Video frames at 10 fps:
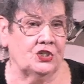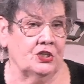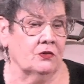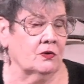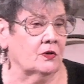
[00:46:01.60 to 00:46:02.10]

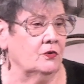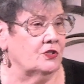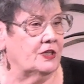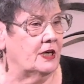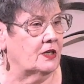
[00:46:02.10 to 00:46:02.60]
Shearer,
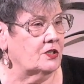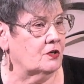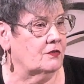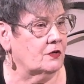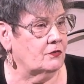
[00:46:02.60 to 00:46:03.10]
who's the
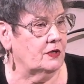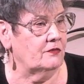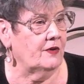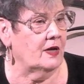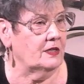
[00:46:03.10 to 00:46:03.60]
editor of the Green
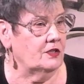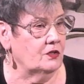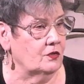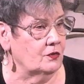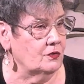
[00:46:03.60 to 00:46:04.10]
Valley
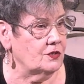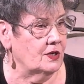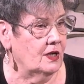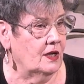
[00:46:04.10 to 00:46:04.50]
News,